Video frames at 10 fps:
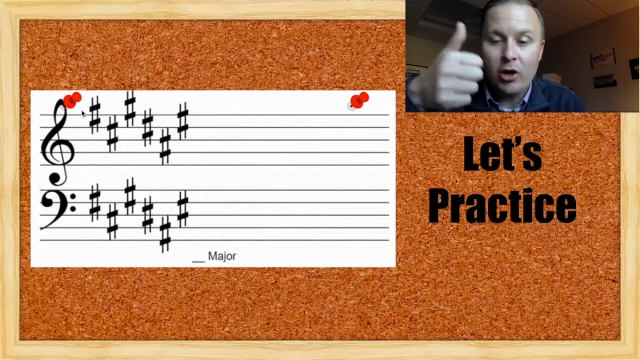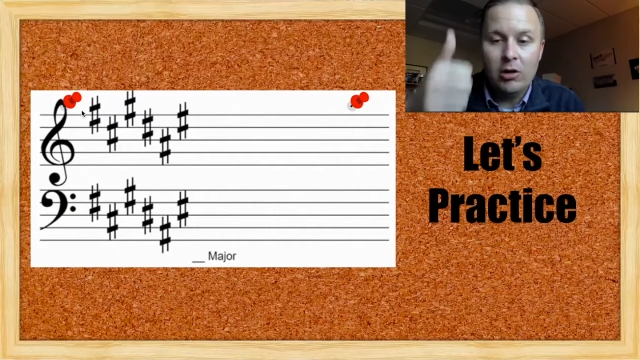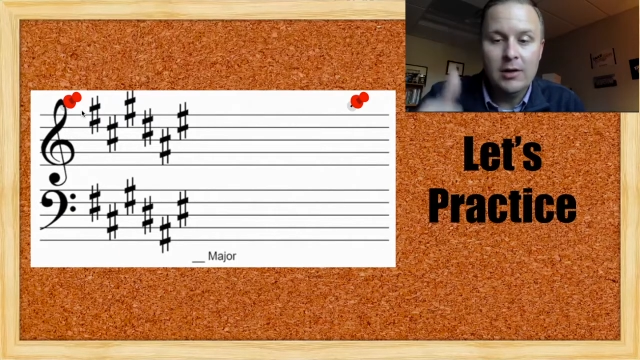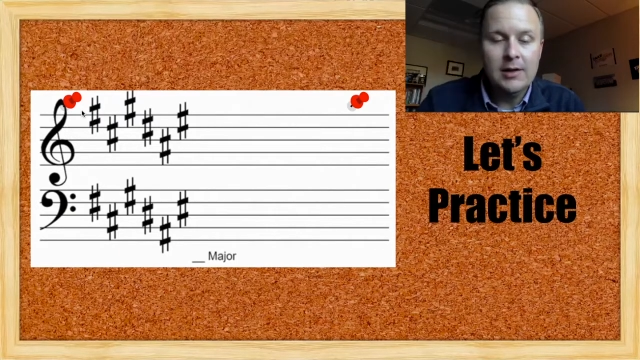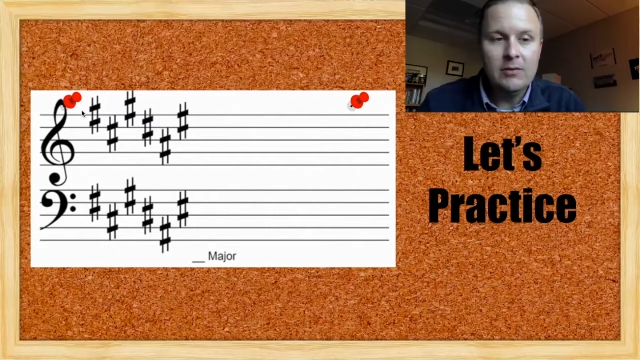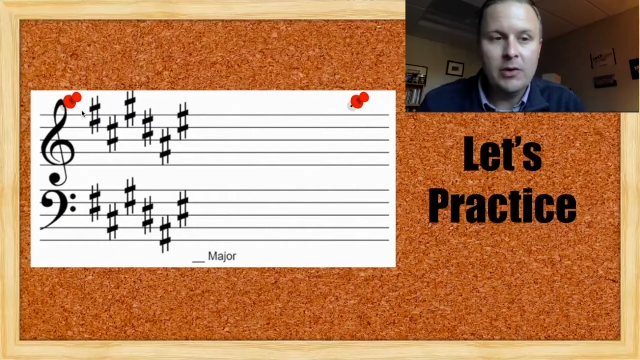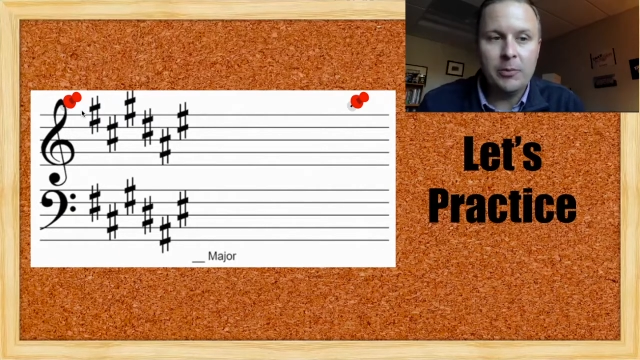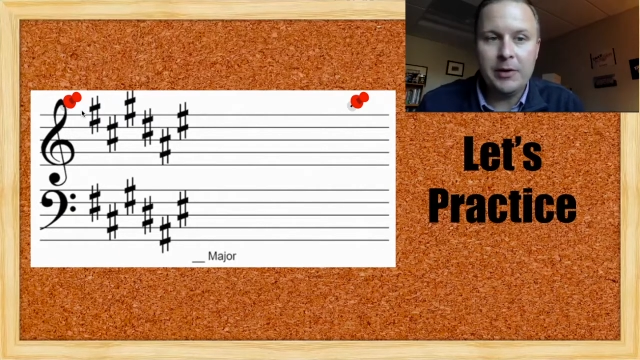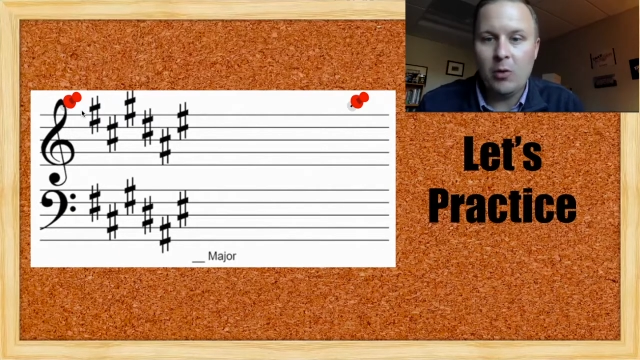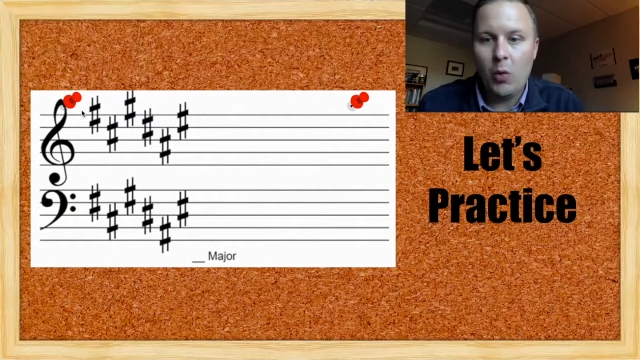If we go
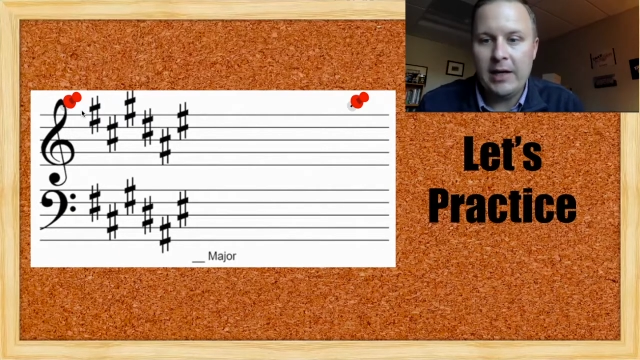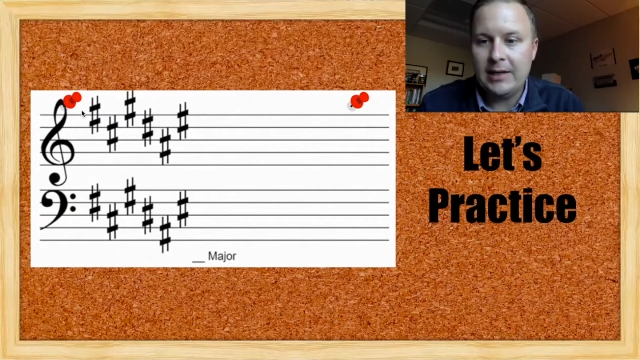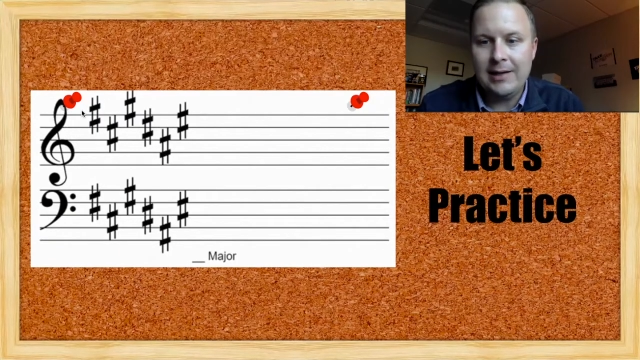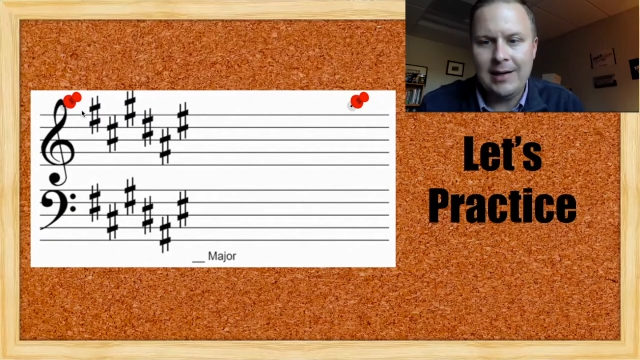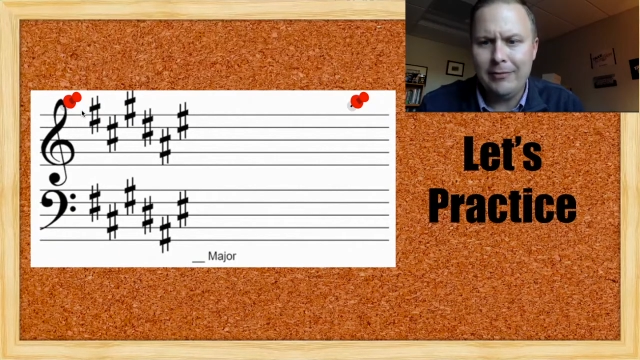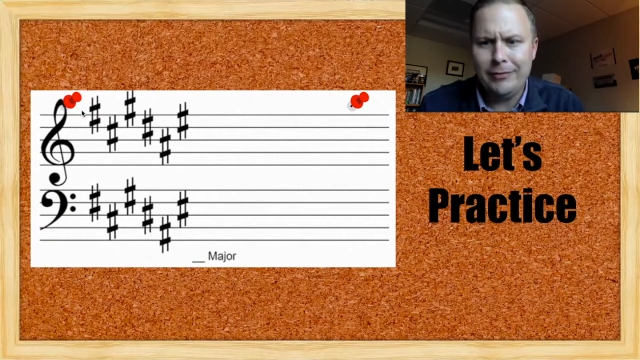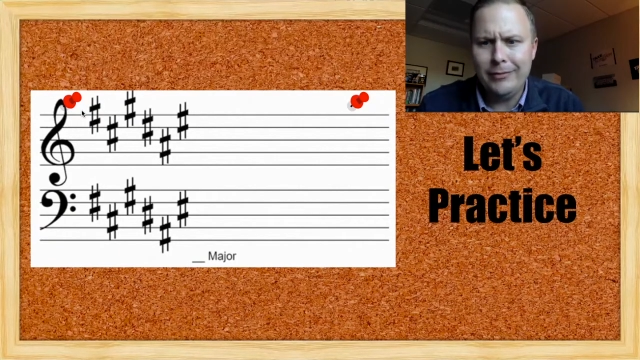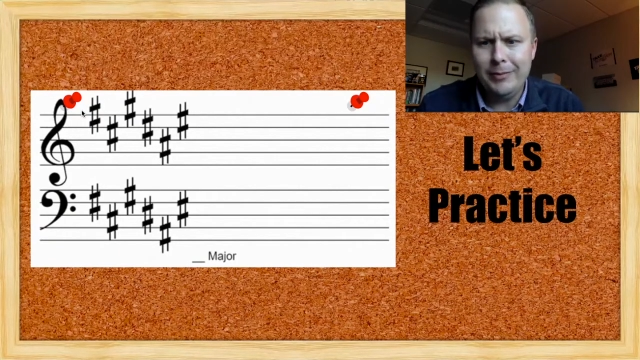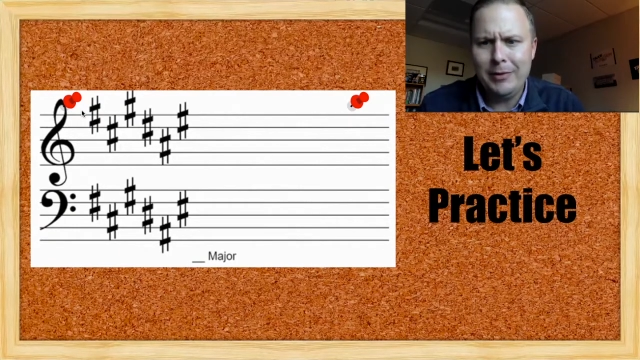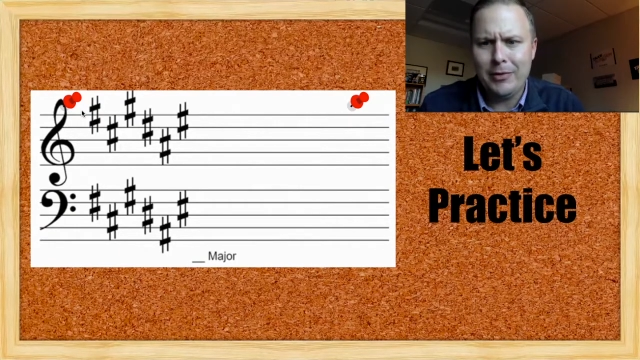play the white key F,
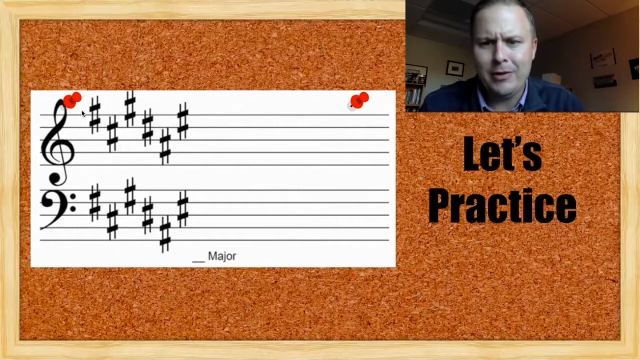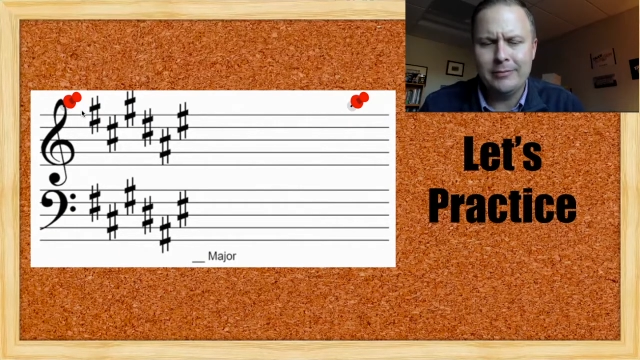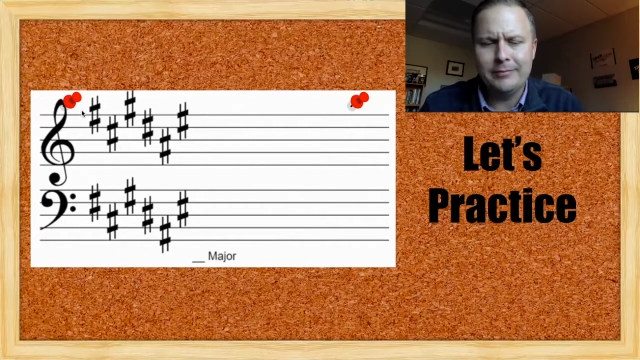we'd be wrong.